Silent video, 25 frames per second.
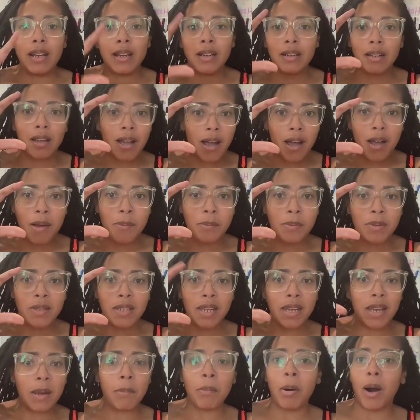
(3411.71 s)
in
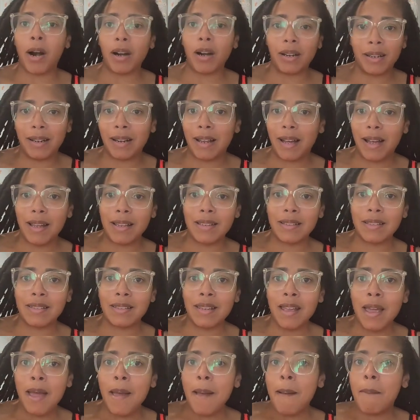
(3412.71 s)
cups in parking
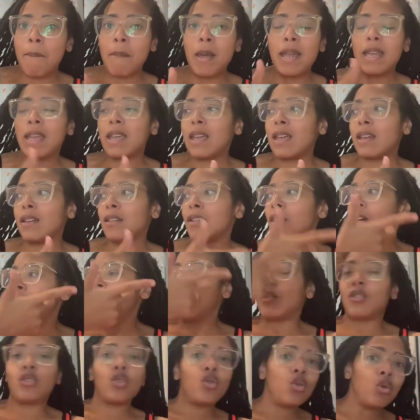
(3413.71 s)
lots making
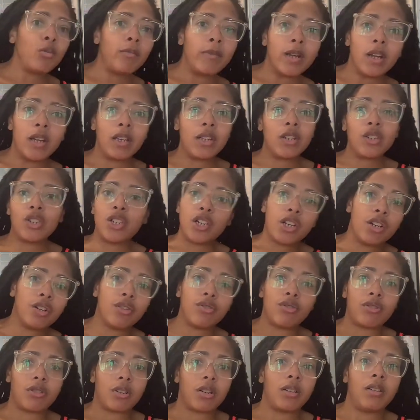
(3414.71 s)
two million
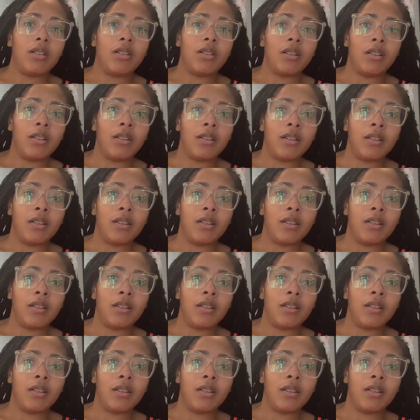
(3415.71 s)
children.